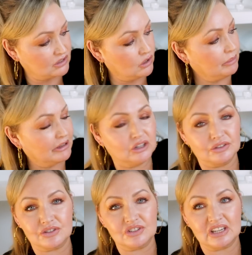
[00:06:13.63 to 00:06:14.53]
Talk about
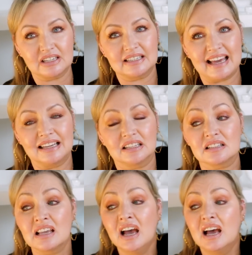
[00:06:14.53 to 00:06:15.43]
understated
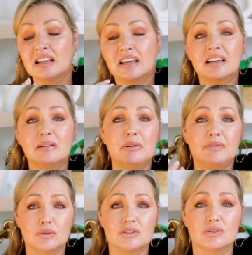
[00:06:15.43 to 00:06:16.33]
elegance. Like,
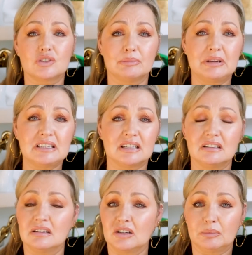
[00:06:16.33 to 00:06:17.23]
before social media,
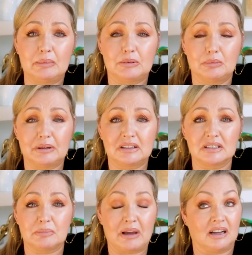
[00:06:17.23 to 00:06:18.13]
not a lot of people knew about
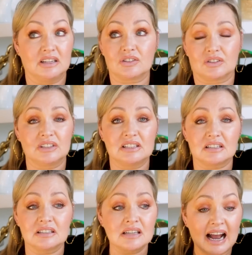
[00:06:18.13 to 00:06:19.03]
this bag. I certainly
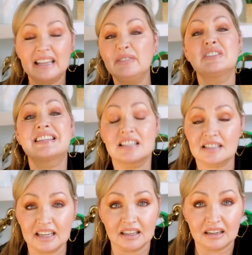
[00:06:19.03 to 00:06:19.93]
didn't. And even
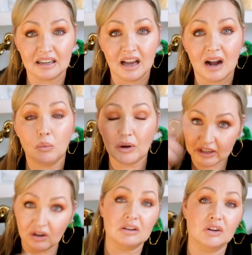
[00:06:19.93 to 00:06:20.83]
still,
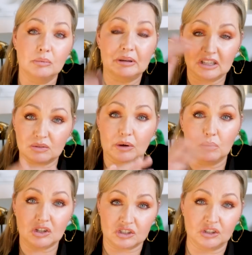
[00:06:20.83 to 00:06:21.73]
we all know because we're
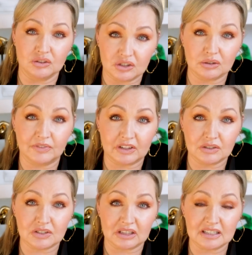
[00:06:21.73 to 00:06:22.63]
watching YouTube
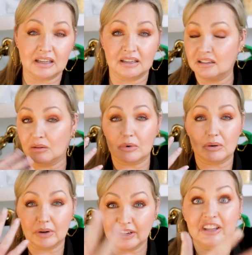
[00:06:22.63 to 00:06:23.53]
videos in the, you know,
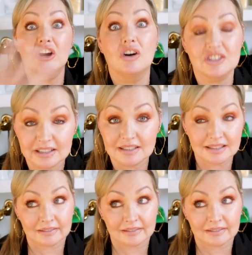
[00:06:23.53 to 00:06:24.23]
we're in the audience